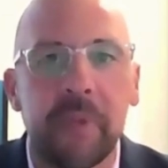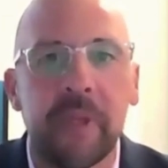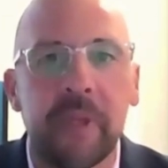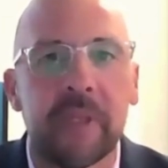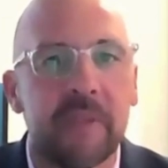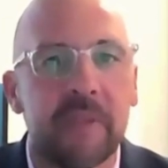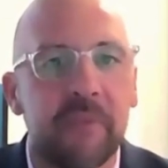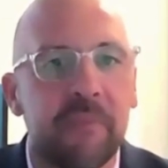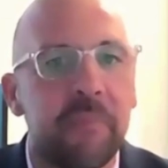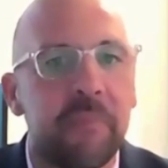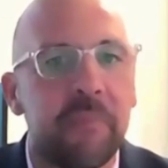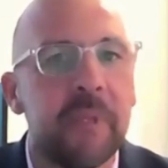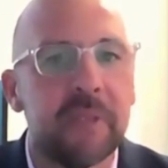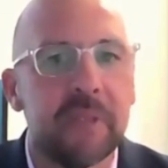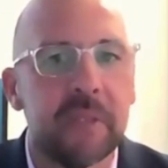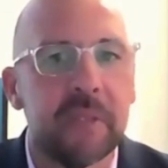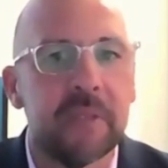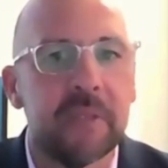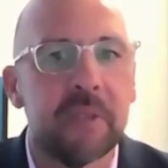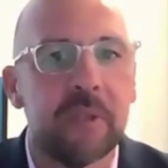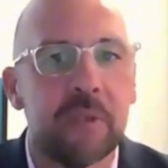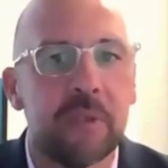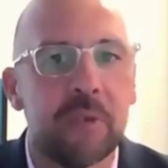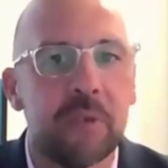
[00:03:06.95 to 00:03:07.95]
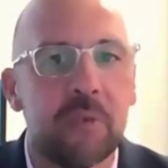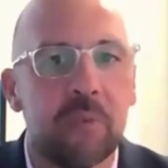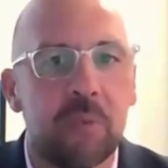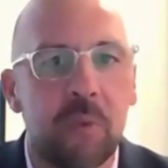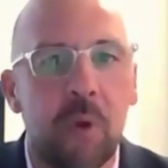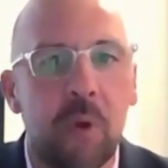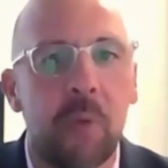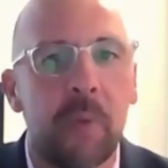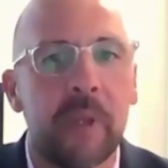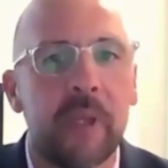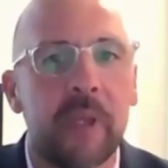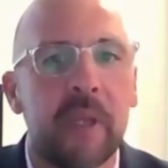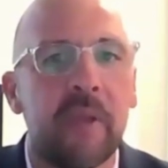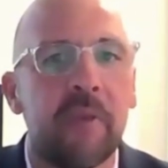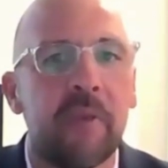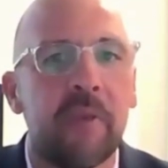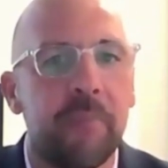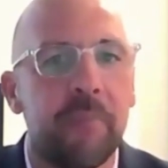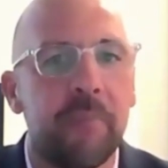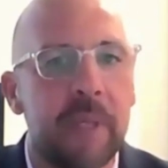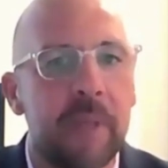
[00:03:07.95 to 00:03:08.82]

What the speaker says: Because if business is growing, if